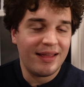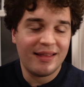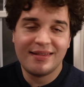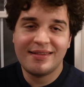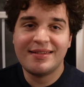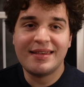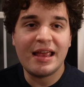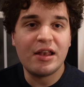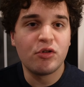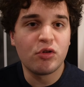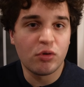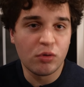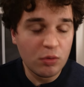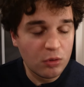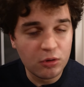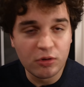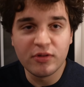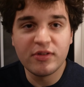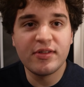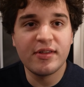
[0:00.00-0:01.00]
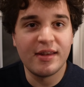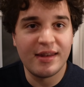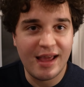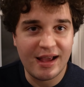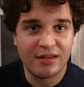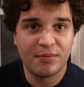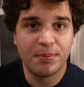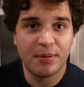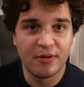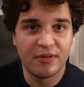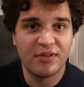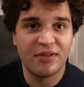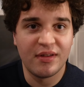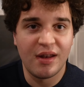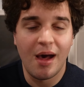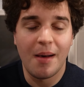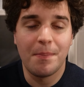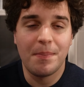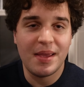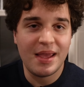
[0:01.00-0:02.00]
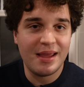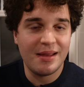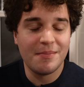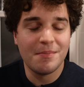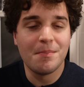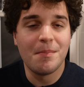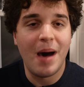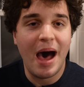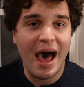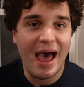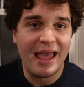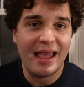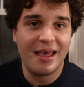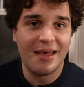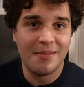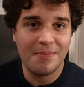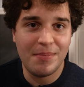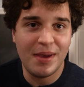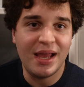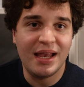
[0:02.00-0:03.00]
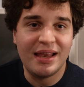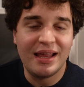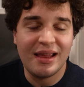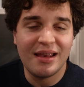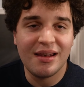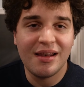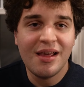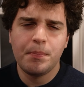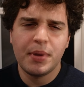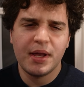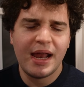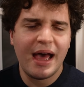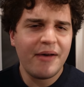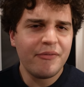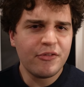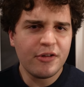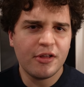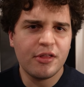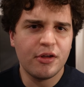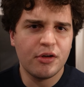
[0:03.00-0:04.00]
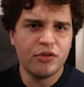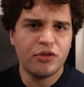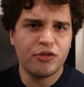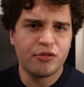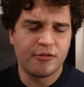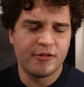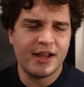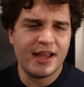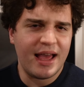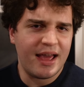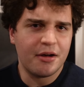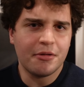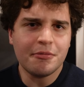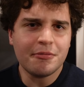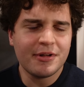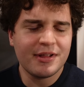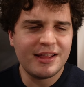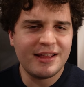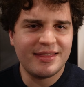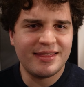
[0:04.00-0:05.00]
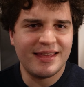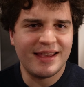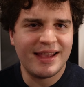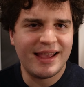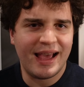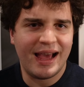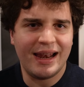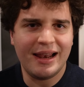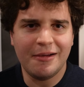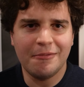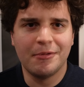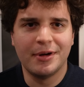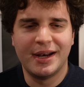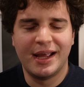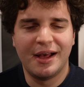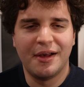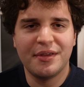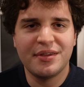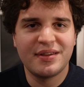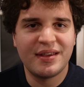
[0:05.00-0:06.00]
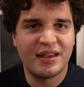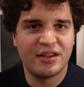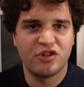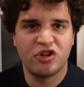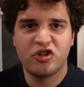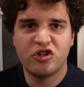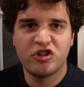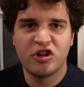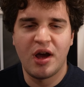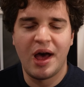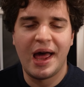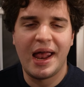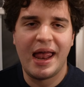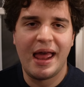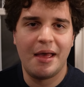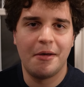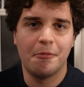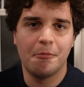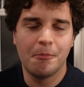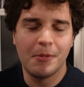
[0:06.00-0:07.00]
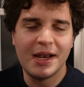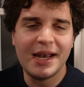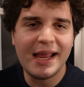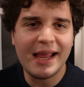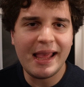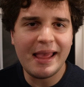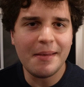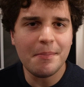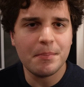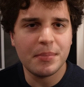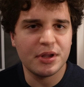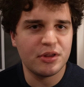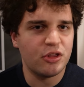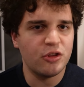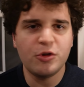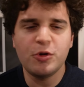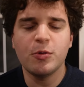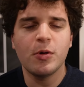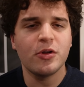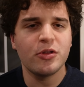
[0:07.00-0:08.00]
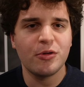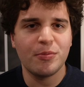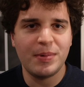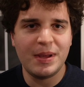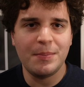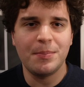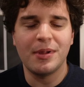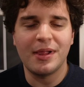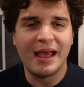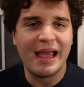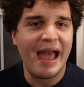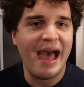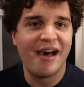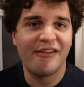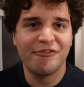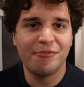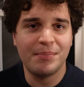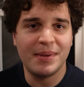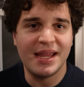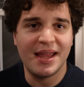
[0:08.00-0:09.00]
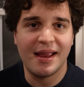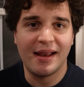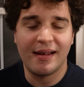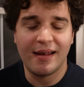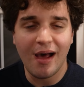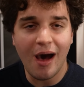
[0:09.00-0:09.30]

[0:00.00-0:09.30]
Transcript: Sandra Hüller's the next person up, in my opinion. But after those three, I don't really think anyone else has a shot at winning it, but the two other people I have being